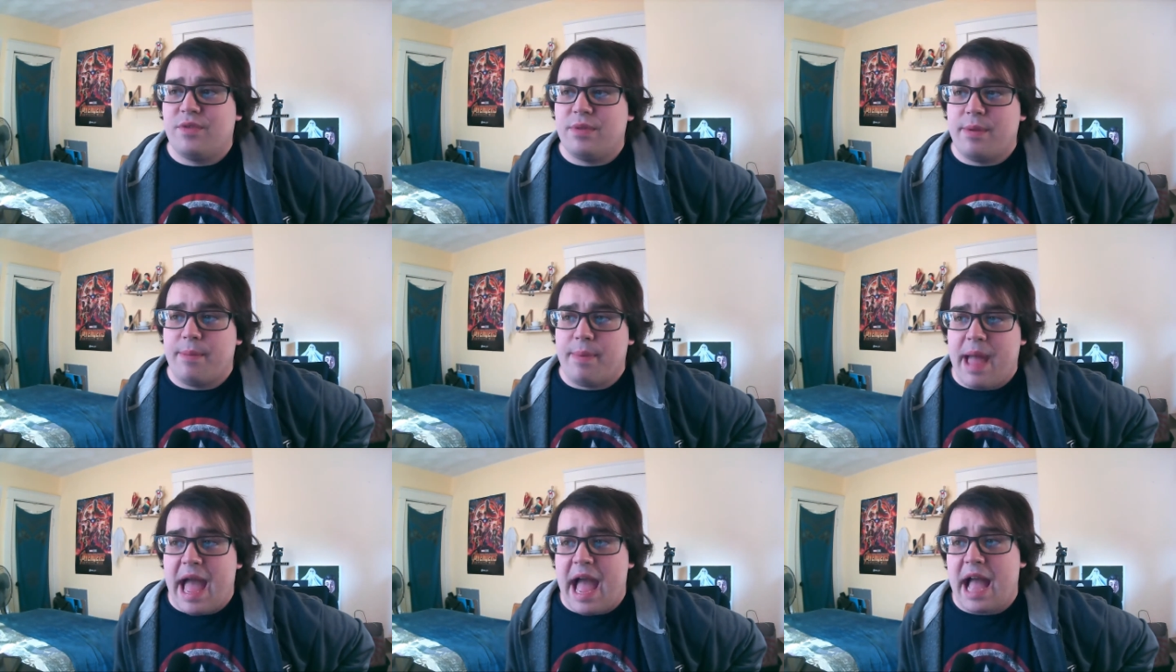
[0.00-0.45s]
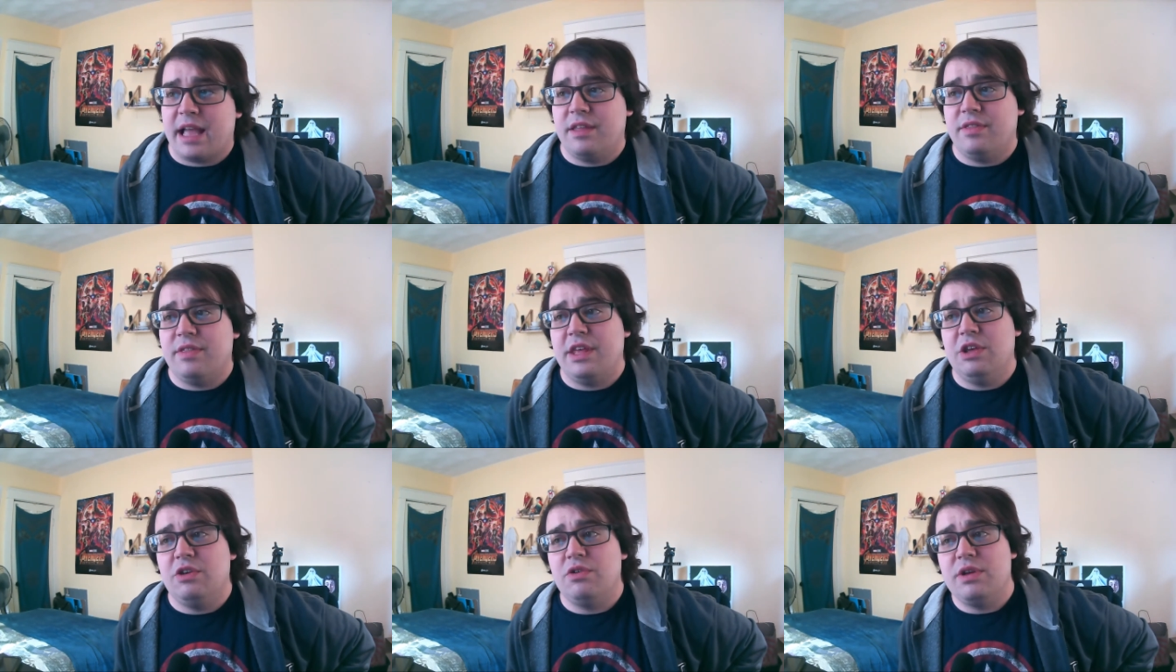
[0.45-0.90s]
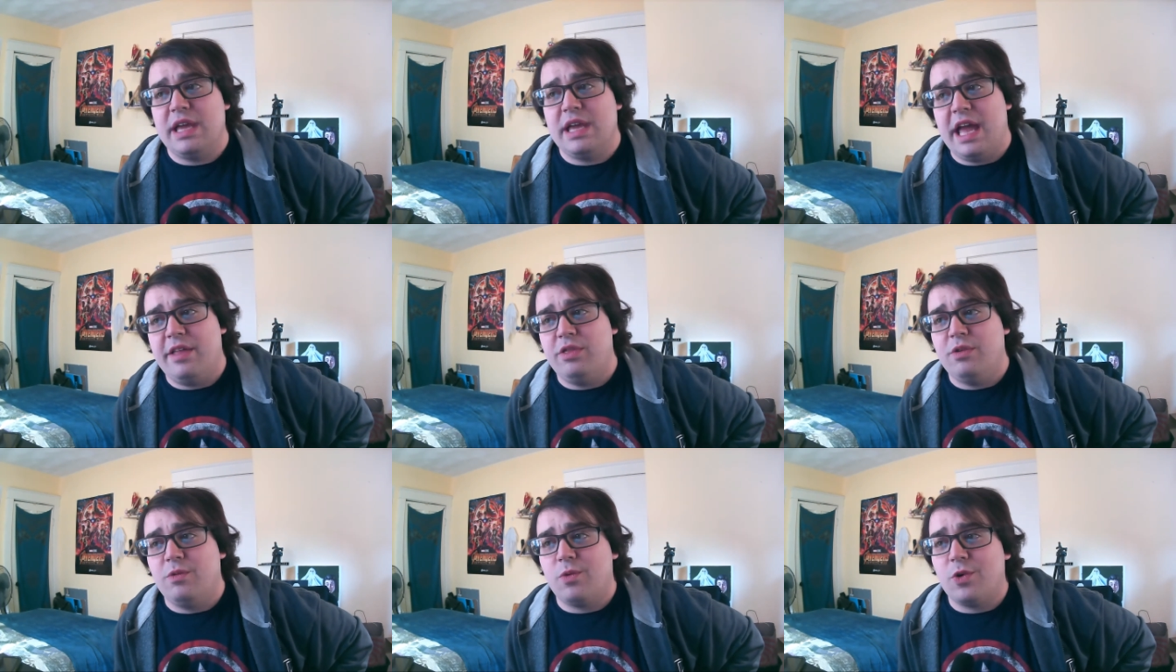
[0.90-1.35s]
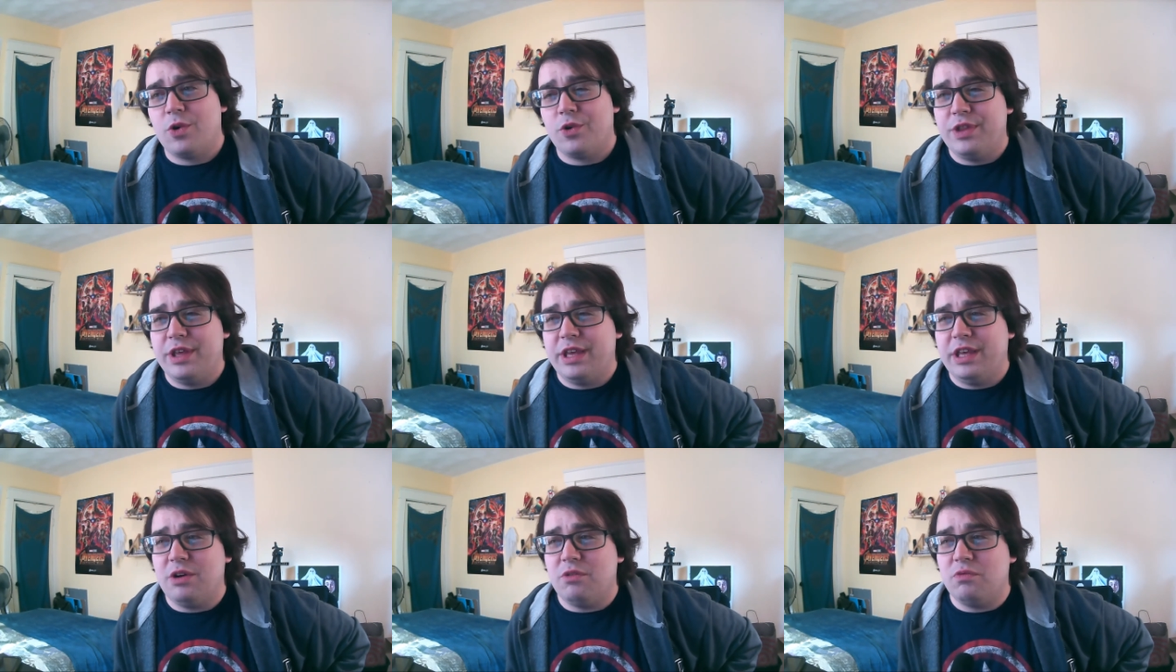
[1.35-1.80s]
from the pack and that you can get in the
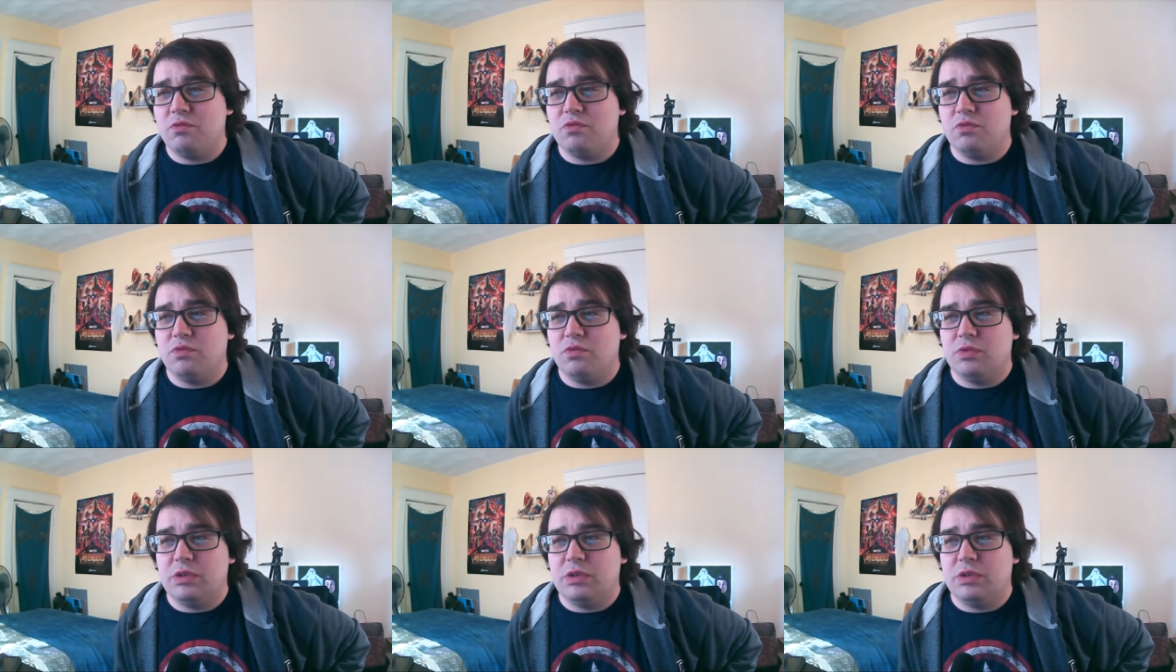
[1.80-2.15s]
world that you don't